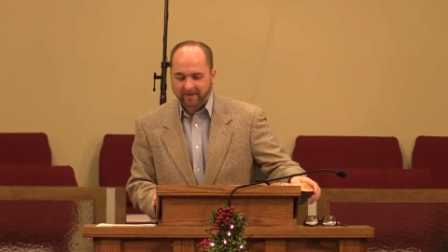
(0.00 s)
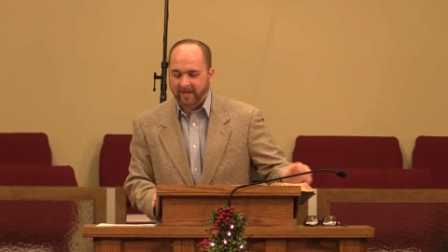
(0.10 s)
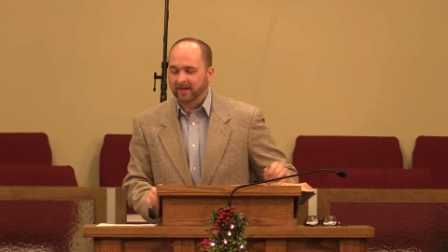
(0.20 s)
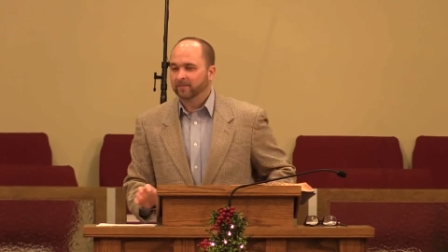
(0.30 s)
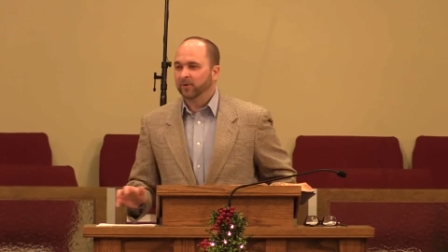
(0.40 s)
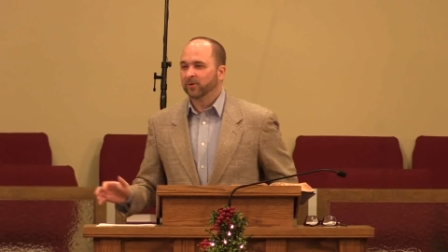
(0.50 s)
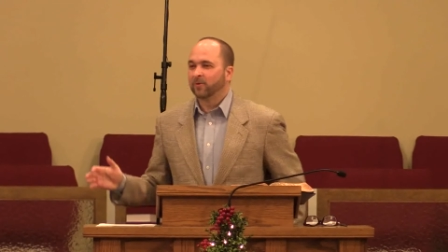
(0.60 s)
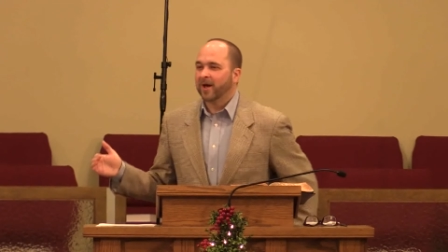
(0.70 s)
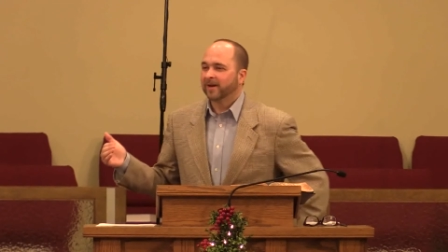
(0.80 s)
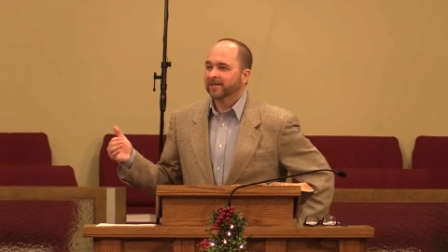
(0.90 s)
Getting pulled
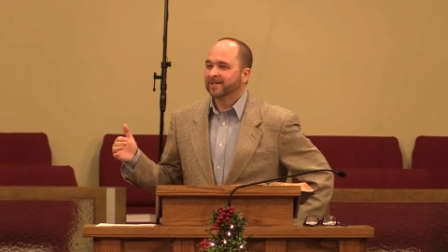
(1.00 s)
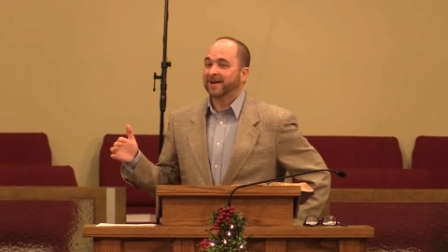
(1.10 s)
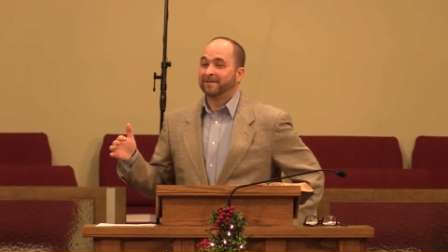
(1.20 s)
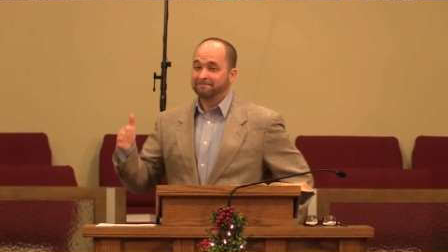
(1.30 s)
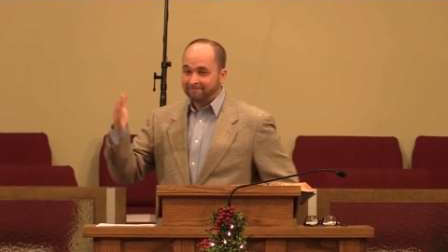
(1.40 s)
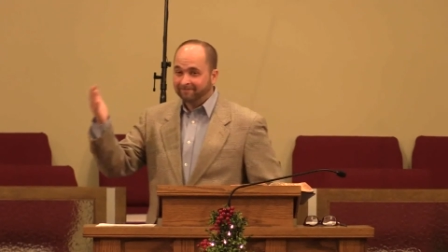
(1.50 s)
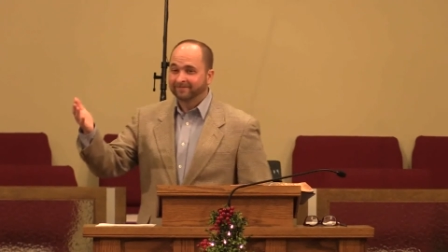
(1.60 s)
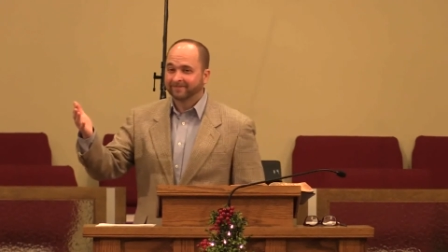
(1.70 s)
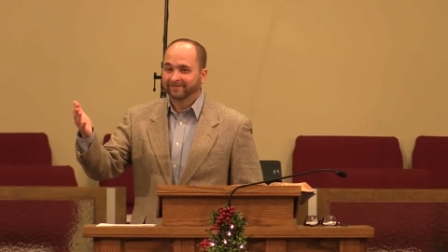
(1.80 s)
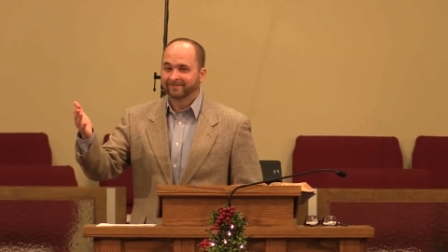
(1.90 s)
away to some
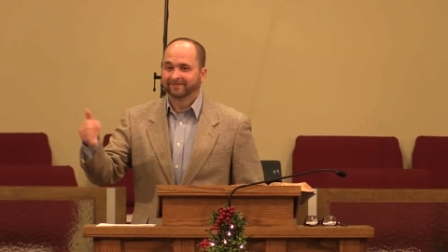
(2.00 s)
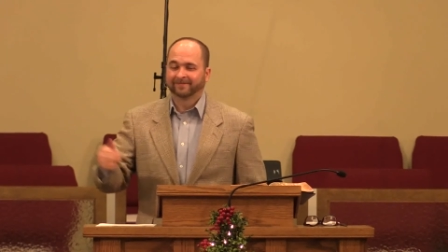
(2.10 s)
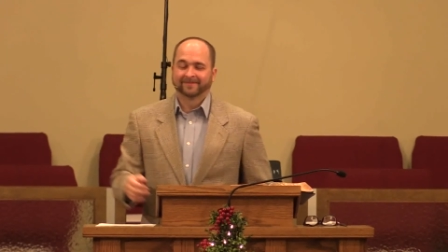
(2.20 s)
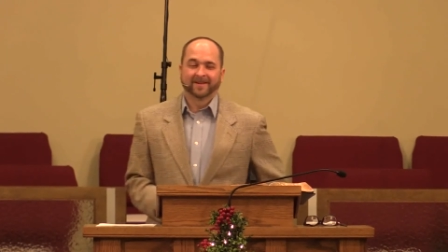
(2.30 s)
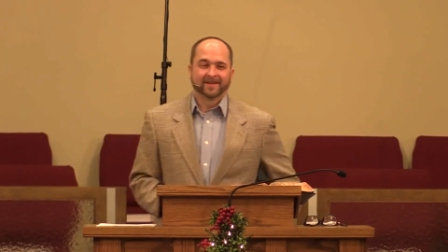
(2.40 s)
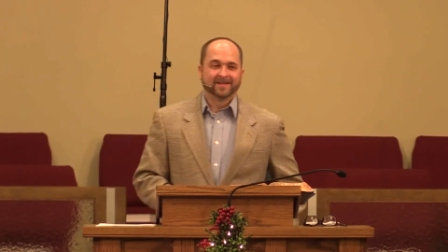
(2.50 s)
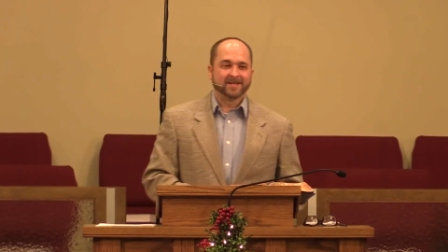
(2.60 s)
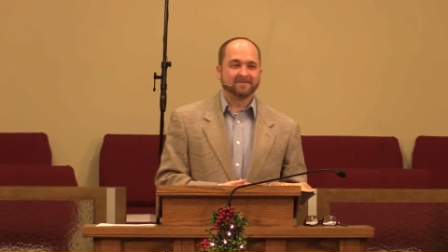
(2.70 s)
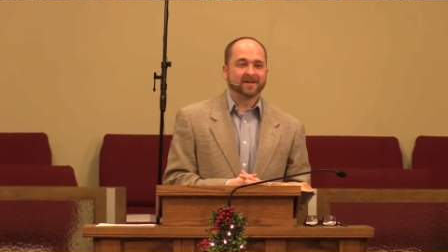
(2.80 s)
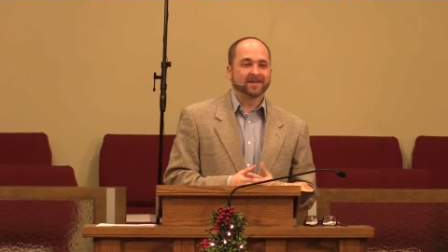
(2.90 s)

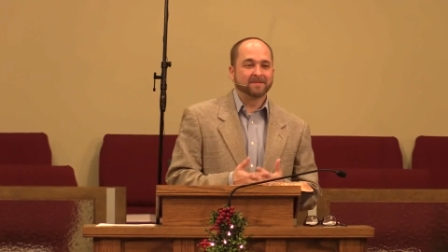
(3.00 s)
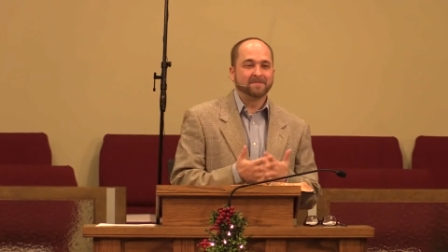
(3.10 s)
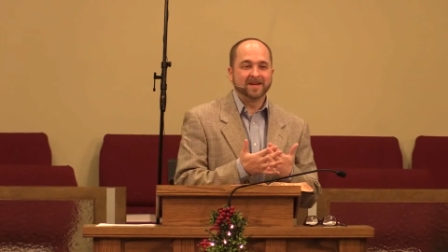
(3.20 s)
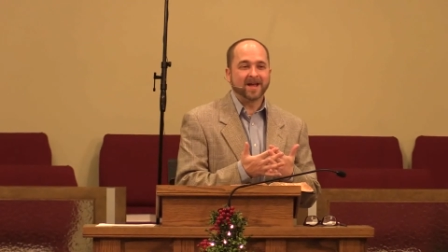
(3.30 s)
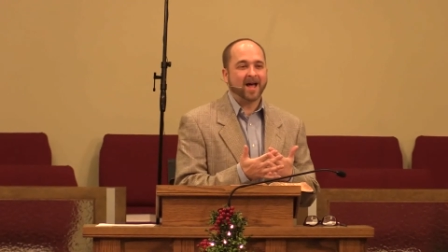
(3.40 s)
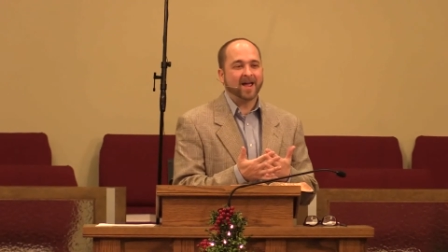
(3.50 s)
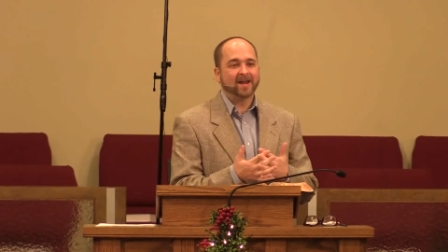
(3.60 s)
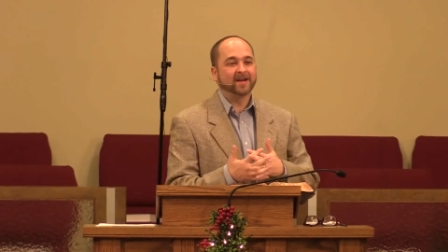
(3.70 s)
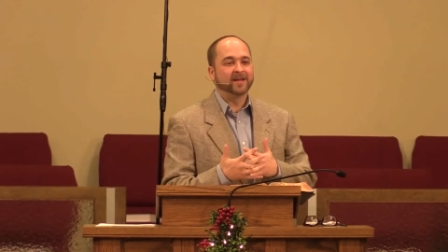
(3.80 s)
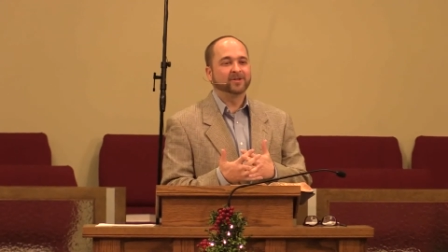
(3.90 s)
seemingly
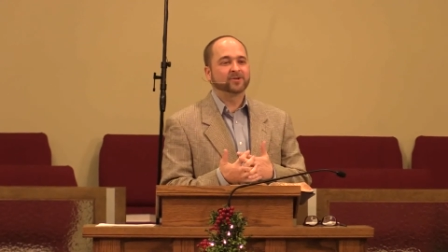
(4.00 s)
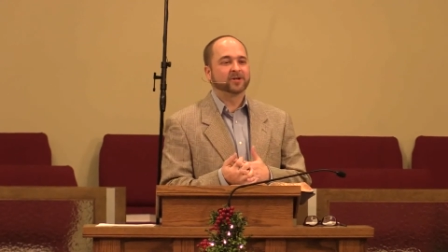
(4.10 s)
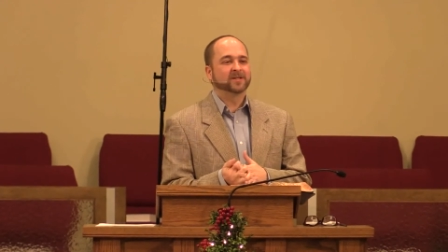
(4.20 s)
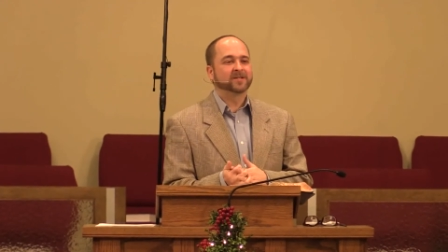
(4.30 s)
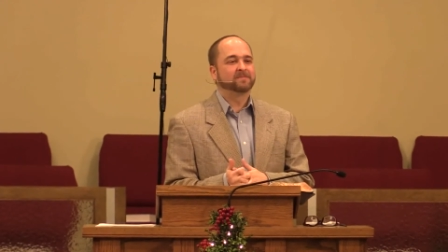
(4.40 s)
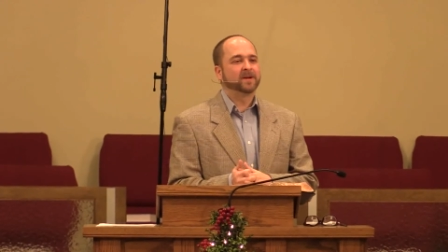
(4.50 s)
benign interest,